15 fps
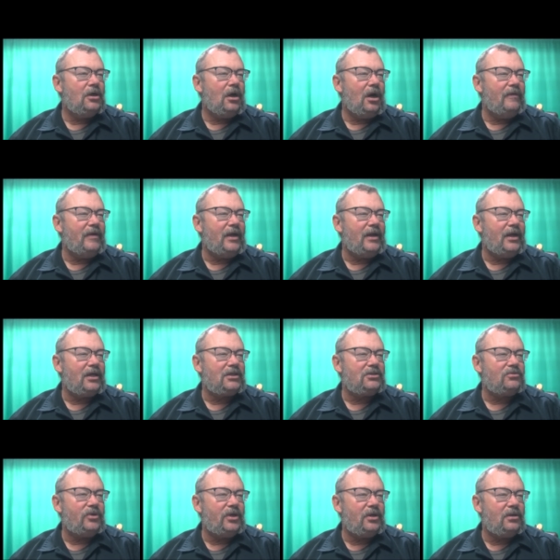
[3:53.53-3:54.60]
on that next
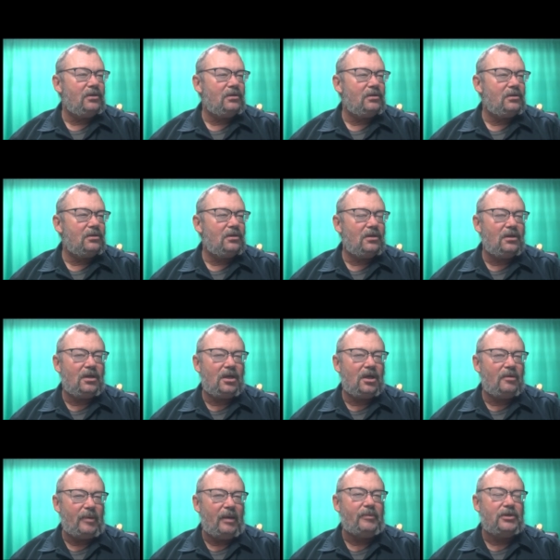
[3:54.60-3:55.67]
week,
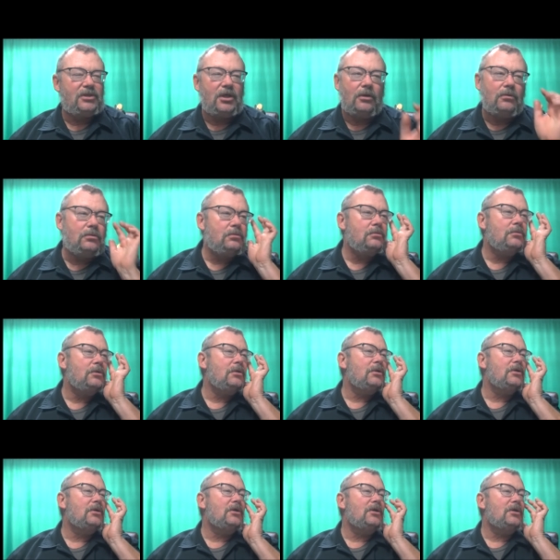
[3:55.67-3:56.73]
maybe so.
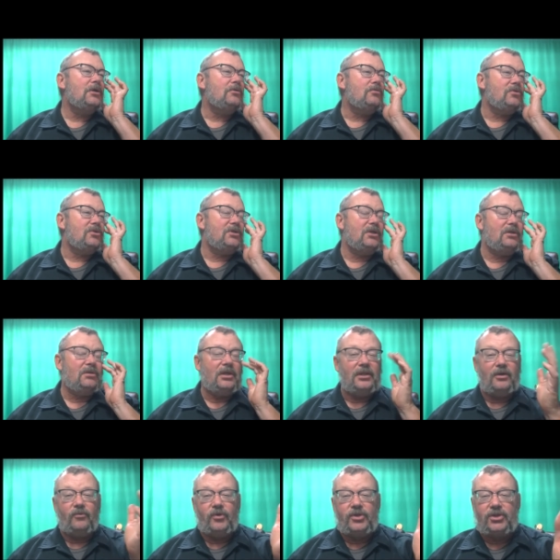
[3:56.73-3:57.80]
We'll see. And
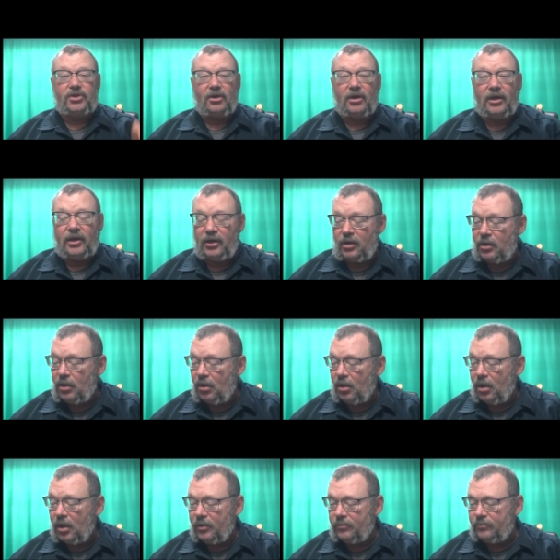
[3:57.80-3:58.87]
then we start in
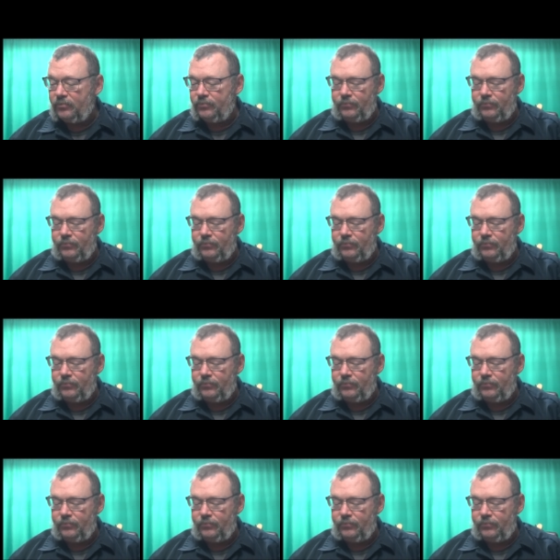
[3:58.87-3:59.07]
on